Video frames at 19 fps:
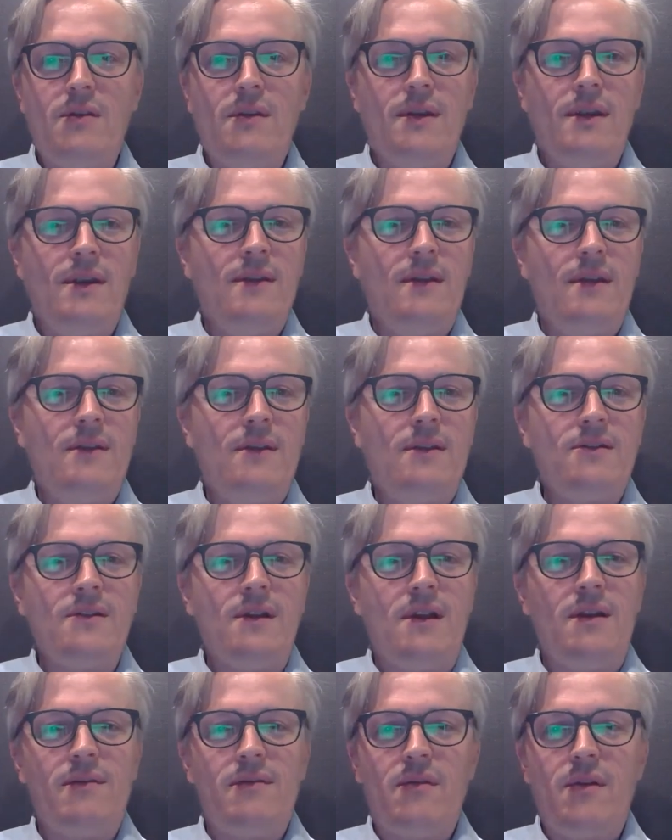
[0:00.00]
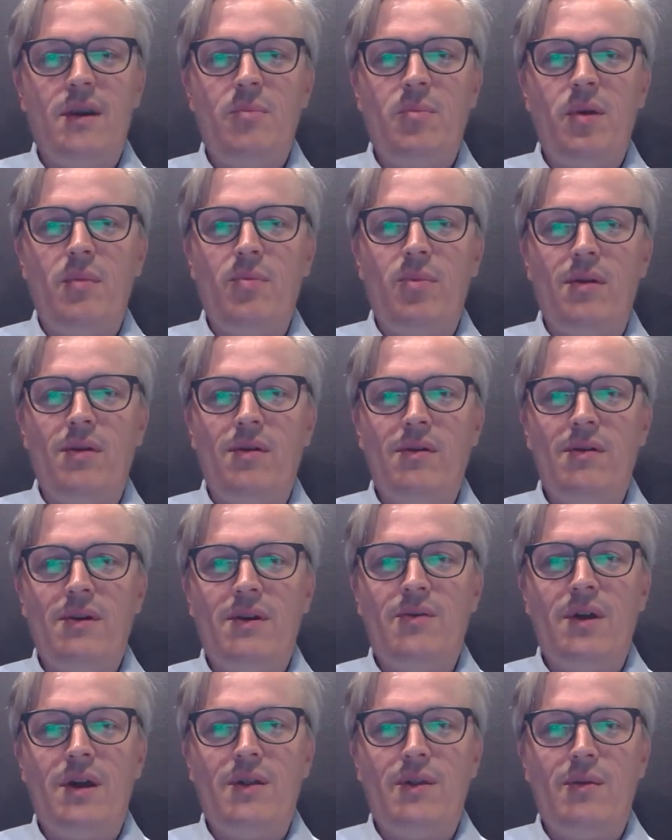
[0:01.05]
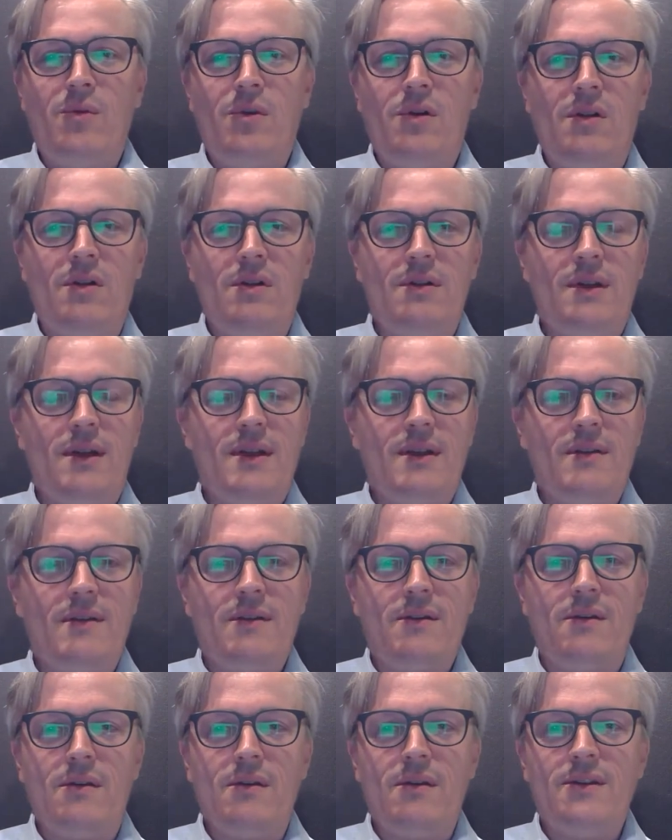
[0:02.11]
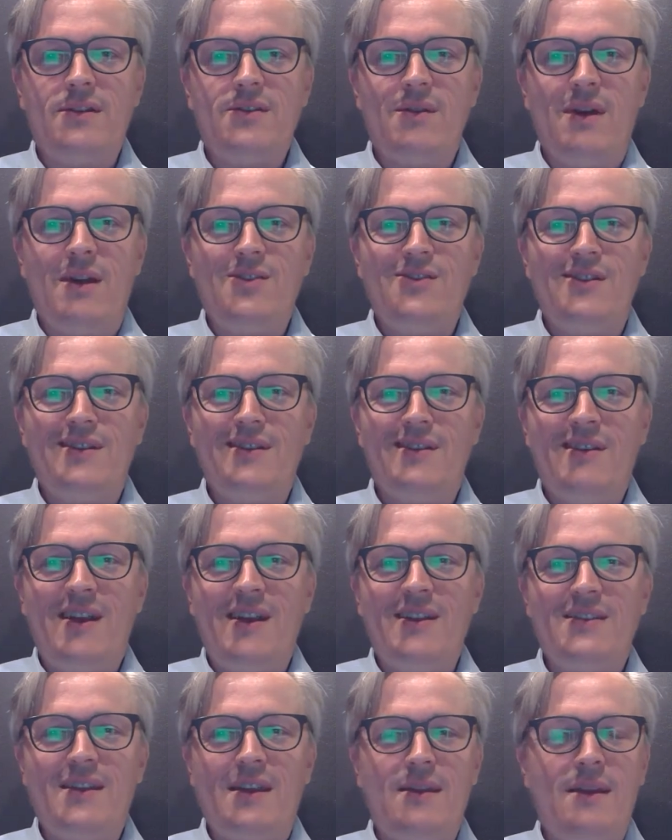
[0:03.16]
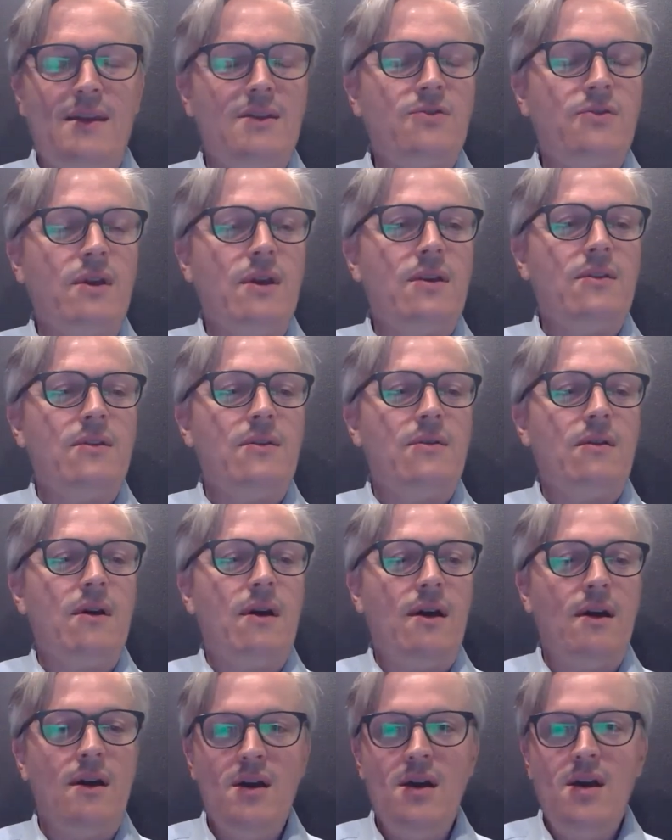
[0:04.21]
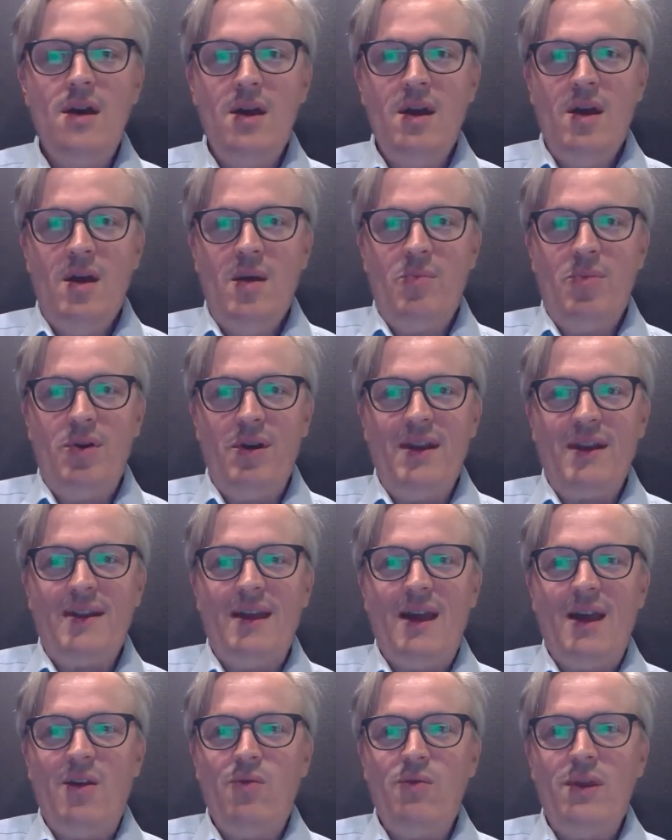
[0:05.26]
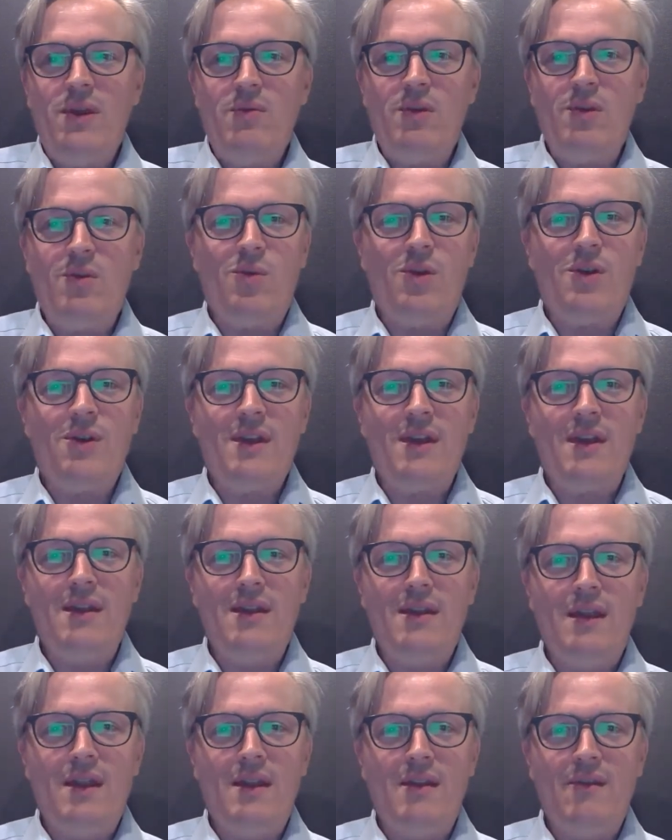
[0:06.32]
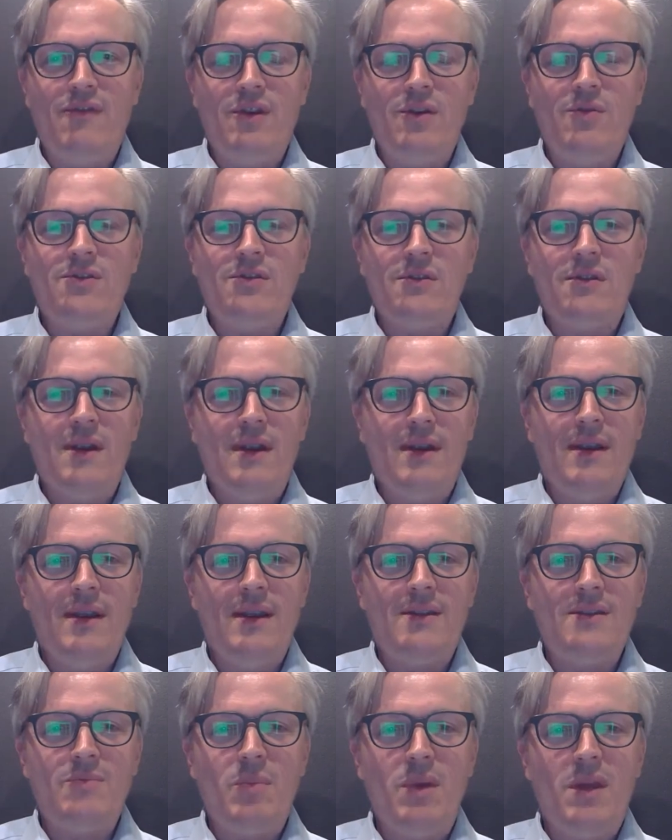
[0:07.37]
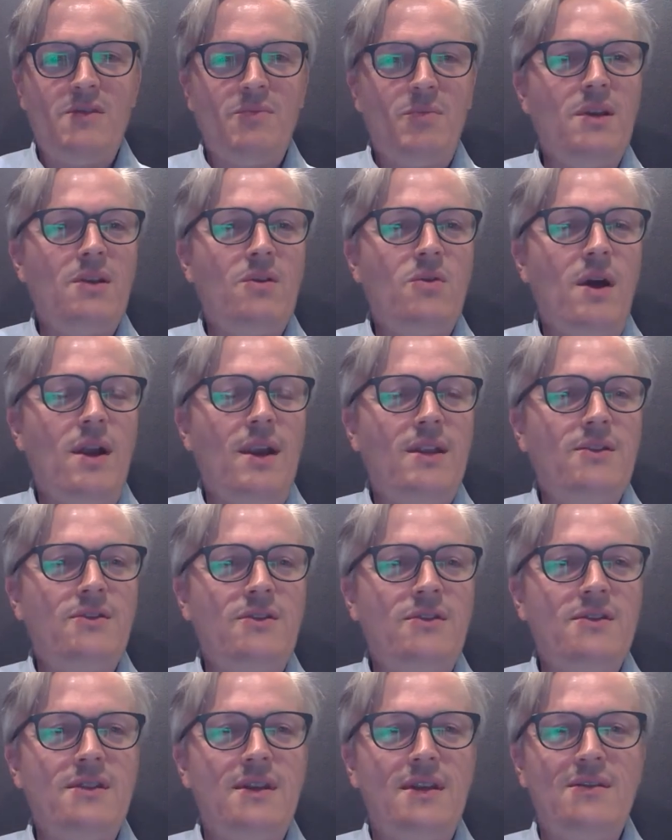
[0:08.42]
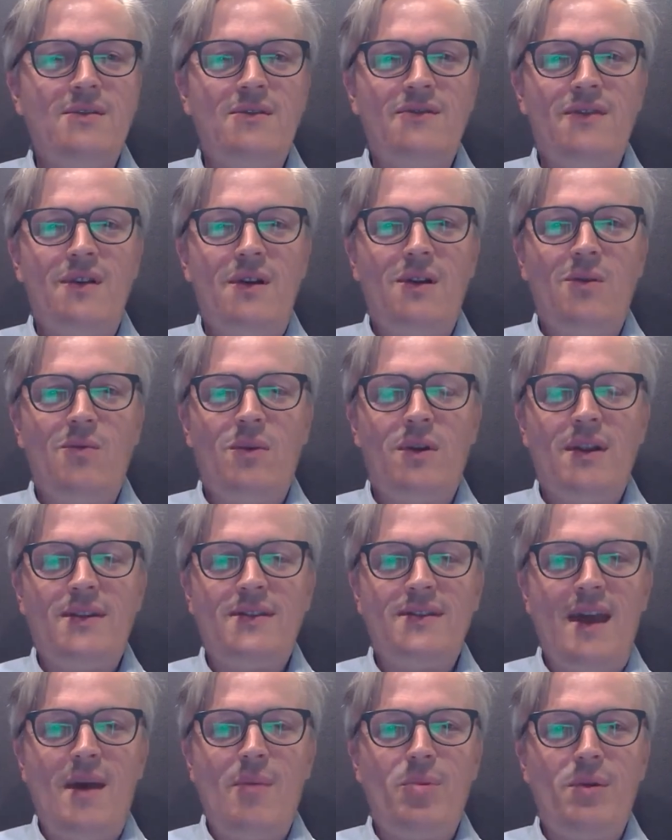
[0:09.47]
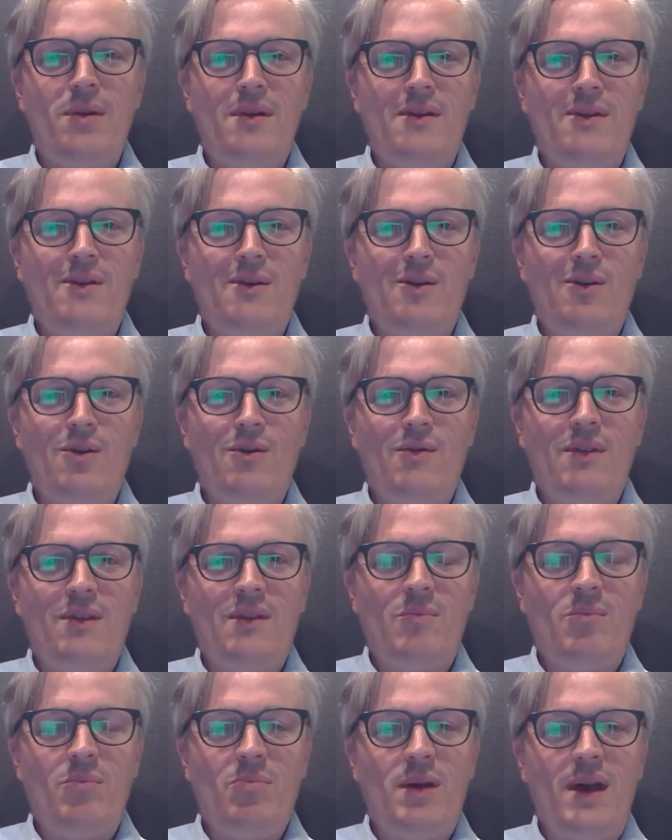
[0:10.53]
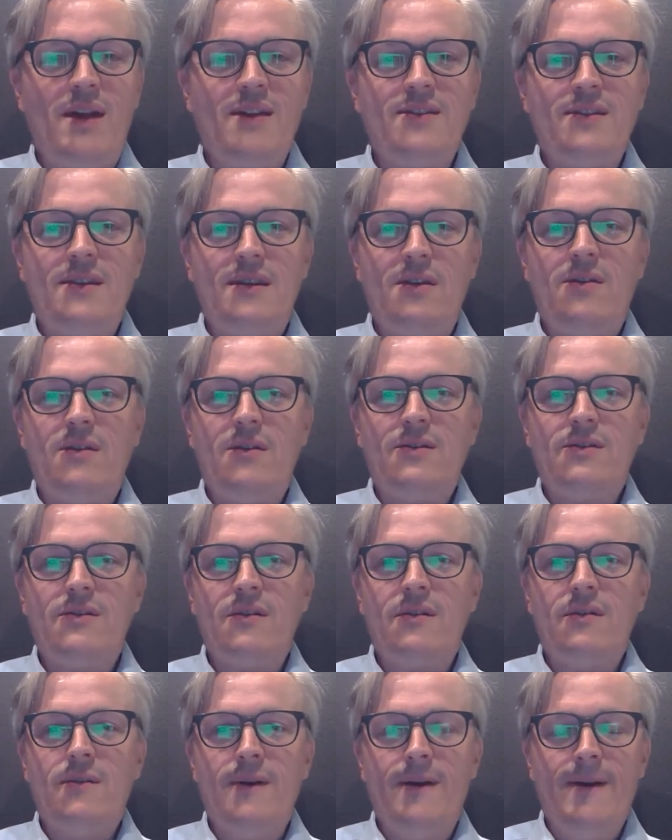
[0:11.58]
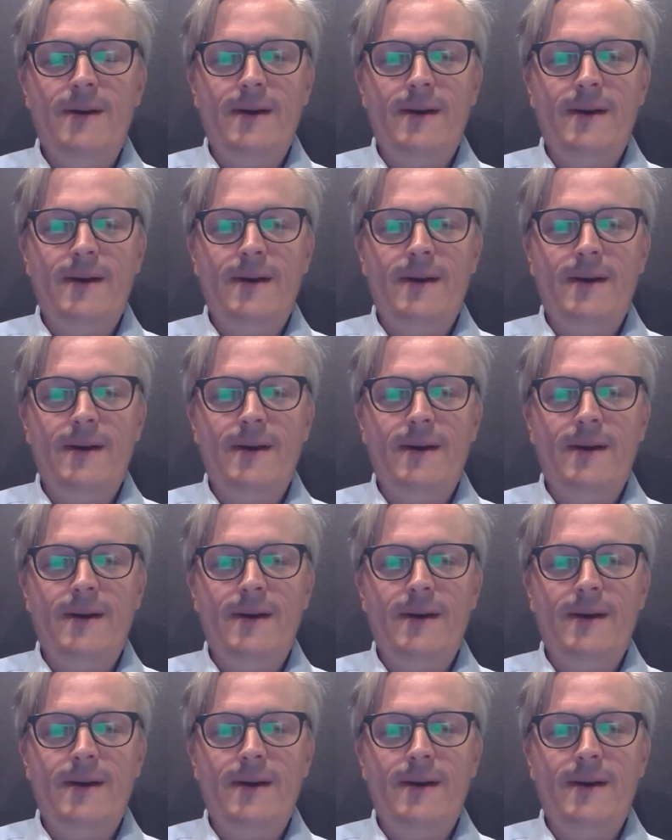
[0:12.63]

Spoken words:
And there's a lot of great people around the world that are currently scratching their heads, I think, trying to predict how we will work in the future. And it's been quite interesting to follow what has happened, over the past year or so.